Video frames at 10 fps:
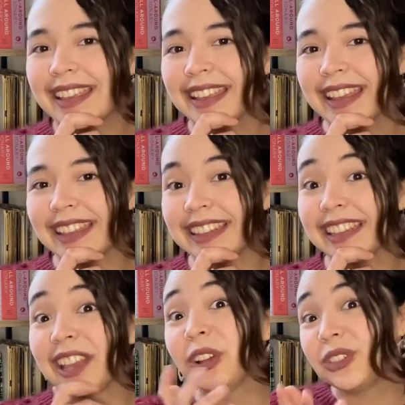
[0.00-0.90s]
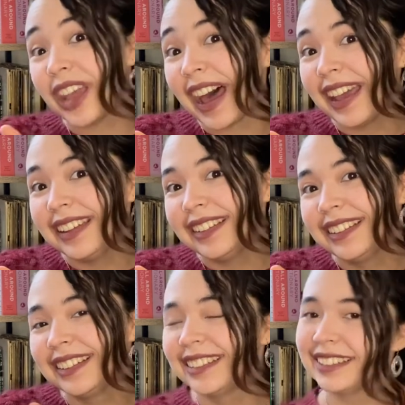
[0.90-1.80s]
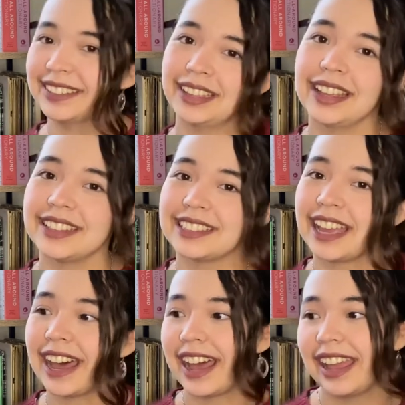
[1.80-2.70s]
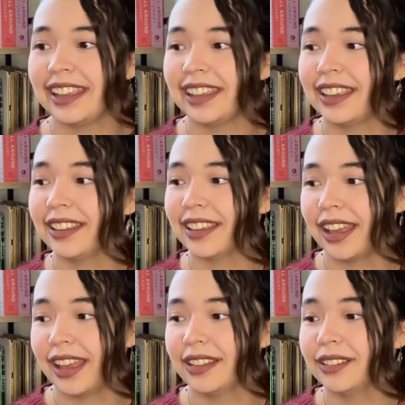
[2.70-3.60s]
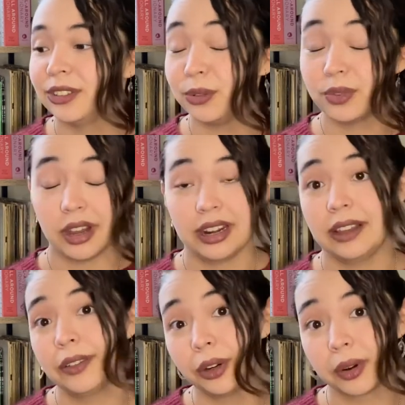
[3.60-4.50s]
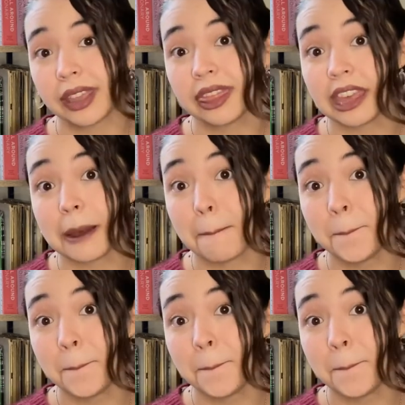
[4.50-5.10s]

and then they all died because I do not have a green thumb